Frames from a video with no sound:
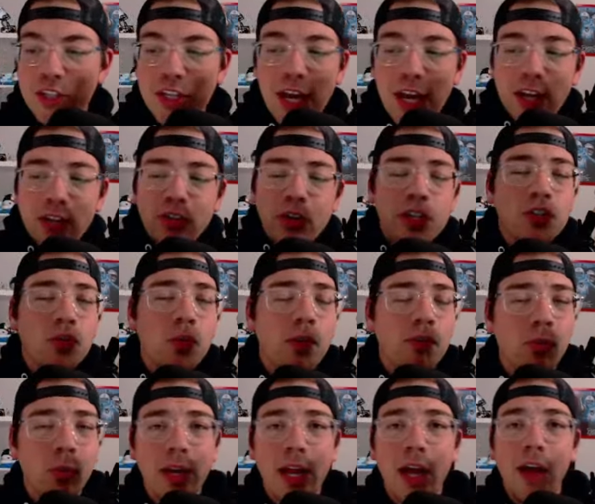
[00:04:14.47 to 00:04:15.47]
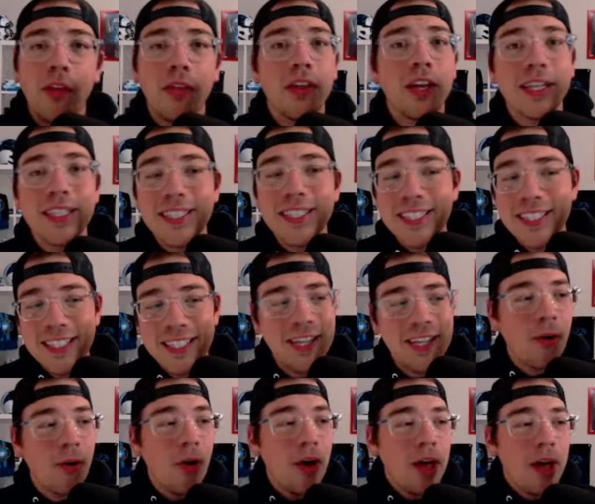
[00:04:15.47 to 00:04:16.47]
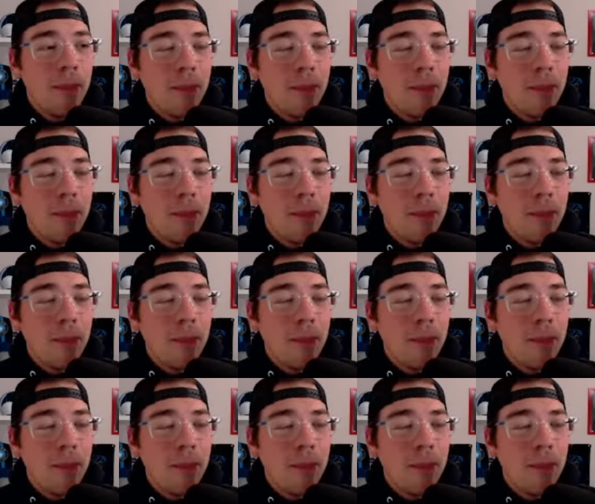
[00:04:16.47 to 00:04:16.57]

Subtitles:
DeAndre Swift, when healthy, can still